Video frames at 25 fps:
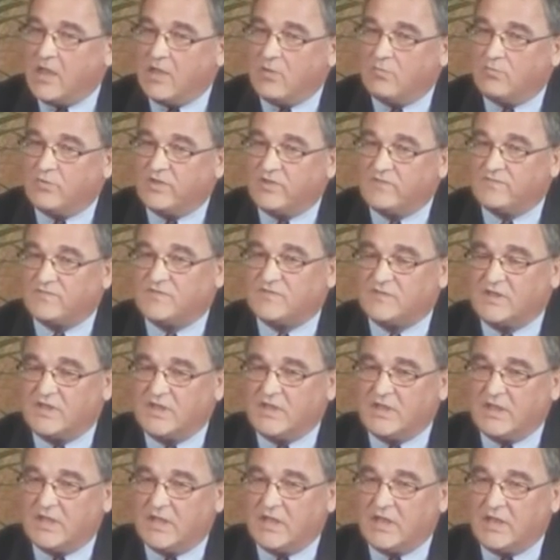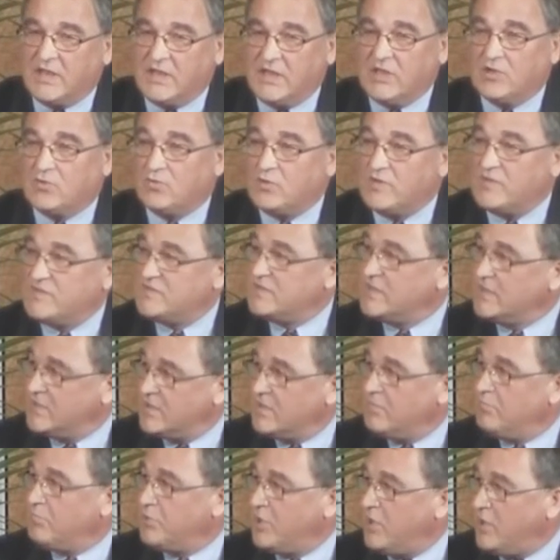We are seeing an increase in
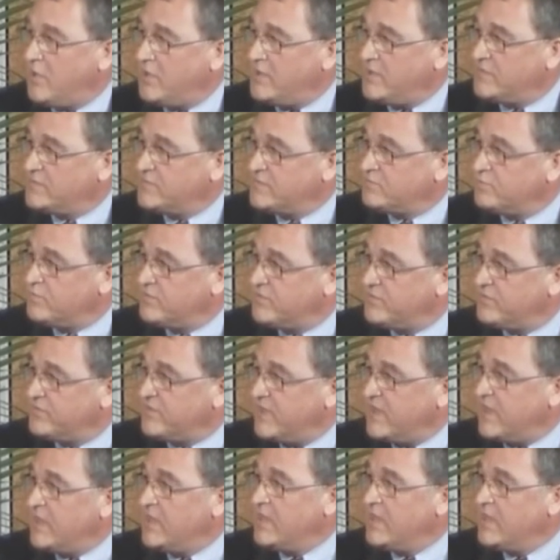compliance with